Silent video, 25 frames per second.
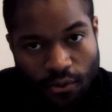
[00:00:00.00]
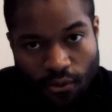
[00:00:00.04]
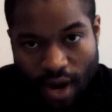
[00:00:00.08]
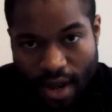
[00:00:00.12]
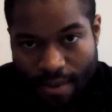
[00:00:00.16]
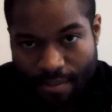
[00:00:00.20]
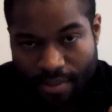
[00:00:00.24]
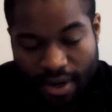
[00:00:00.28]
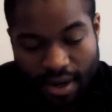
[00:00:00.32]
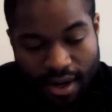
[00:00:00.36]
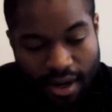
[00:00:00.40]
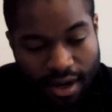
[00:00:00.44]

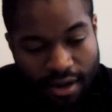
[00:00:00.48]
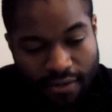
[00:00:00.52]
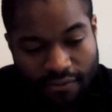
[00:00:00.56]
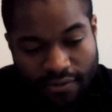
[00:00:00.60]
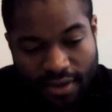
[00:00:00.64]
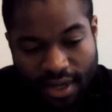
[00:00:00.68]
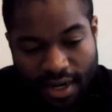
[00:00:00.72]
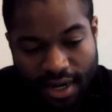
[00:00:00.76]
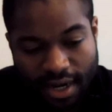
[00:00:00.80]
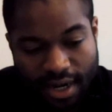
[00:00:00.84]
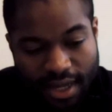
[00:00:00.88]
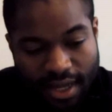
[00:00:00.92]
wipe it
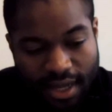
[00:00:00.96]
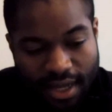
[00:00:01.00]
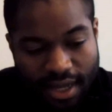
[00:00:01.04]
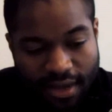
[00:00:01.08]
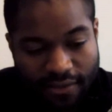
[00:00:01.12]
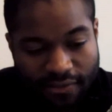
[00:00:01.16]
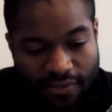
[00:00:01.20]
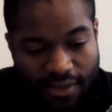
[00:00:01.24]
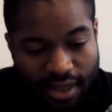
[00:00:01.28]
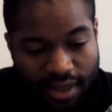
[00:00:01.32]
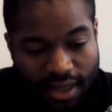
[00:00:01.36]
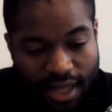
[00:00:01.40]
off, get any
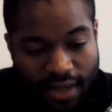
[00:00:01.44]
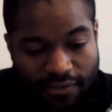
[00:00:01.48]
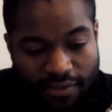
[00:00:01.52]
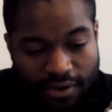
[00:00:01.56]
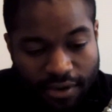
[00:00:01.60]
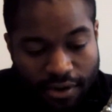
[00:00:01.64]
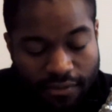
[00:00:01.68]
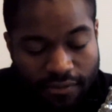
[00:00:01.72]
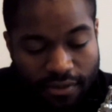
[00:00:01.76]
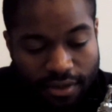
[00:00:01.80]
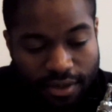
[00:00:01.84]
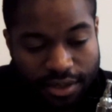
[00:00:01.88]
of the
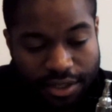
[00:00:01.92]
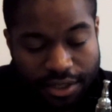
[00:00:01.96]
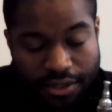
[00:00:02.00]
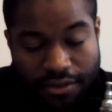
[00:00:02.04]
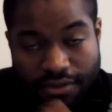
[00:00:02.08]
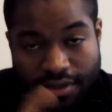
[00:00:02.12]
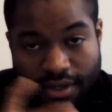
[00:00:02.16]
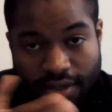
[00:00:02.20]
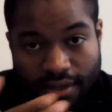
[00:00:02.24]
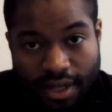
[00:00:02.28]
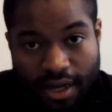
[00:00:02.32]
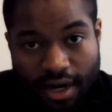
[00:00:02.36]
leftover
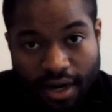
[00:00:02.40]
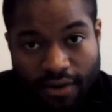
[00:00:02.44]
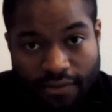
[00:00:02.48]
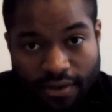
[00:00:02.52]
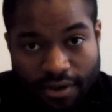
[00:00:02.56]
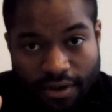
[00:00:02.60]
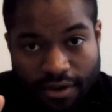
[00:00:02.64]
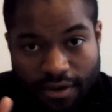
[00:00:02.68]
juice in there if